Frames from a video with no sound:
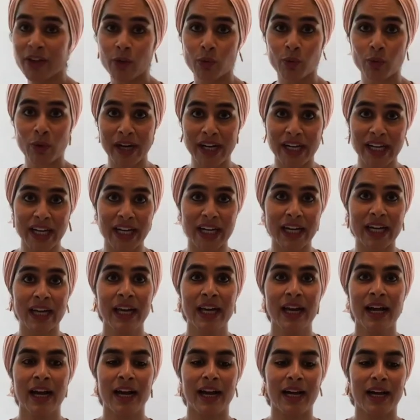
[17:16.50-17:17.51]
their writing,
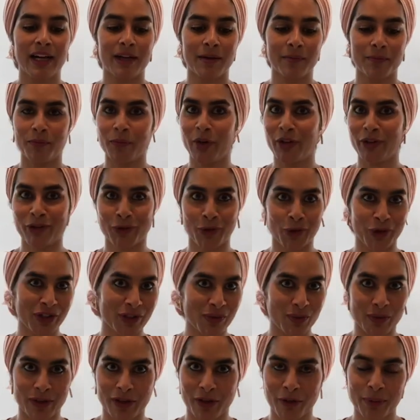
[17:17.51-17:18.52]
of
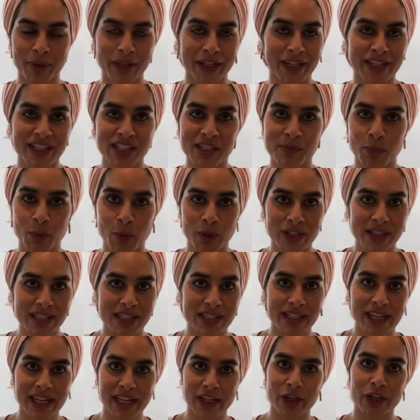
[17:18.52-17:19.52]
course when they're playing
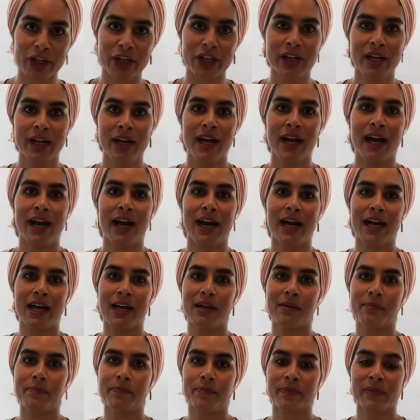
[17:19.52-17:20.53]
sports later.
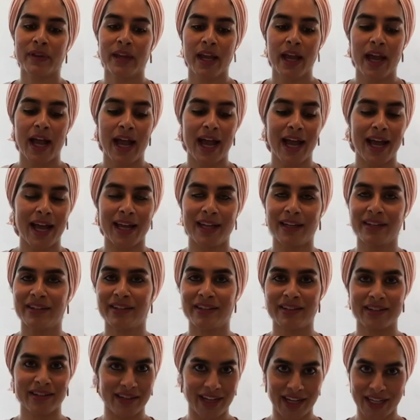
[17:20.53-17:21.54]

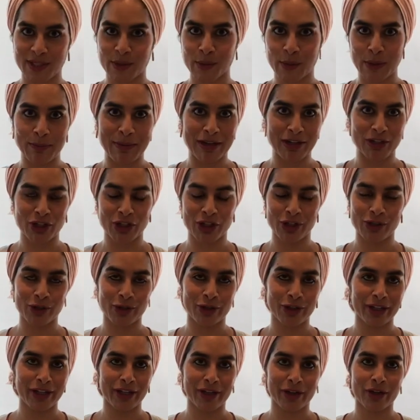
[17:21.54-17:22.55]
And as we mentioned
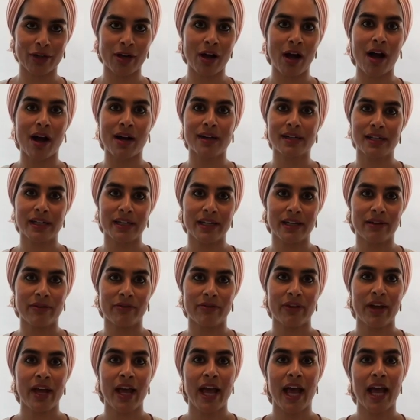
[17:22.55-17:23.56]
earlier,
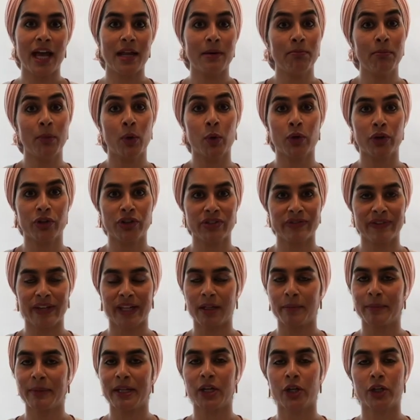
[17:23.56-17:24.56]
cognitive and motor
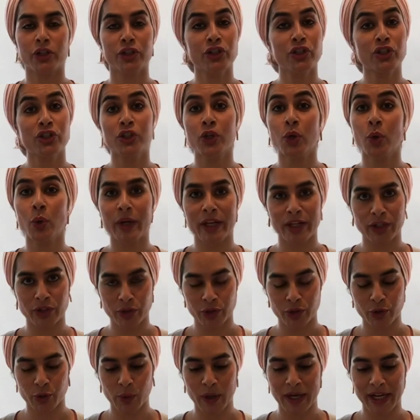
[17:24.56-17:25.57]
development are so
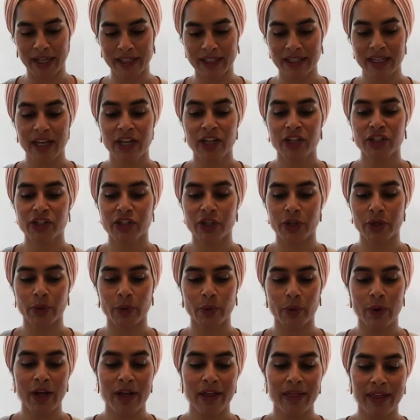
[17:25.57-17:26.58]
intertwined.
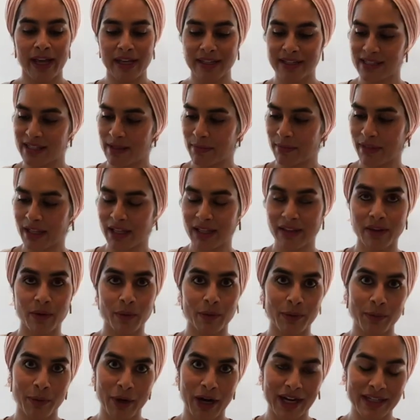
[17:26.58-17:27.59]
So that's something that
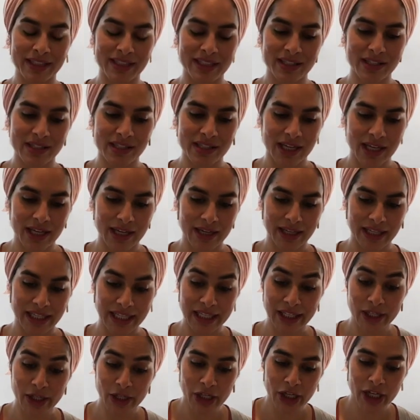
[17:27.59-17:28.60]
we practice
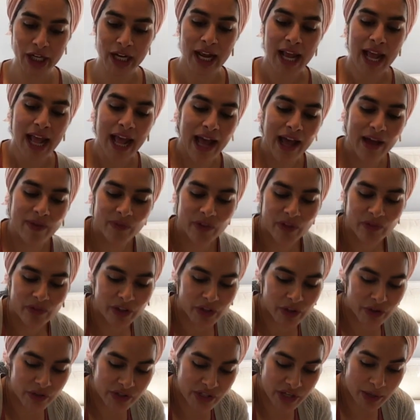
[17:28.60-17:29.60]
here. And then
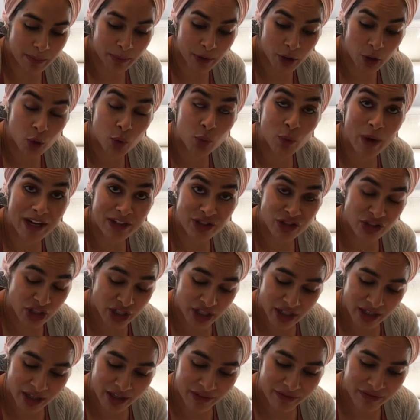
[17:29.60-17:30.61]
there's a
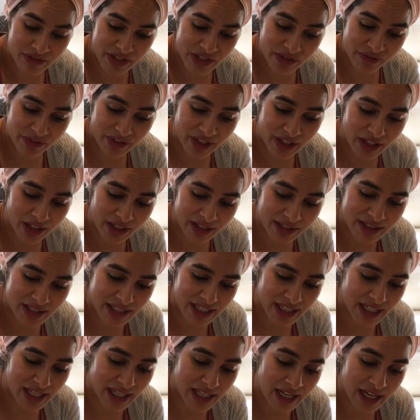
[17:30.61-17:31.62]
progression of
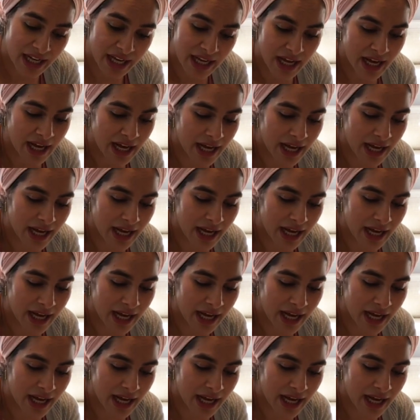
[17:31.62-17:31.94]
difficulty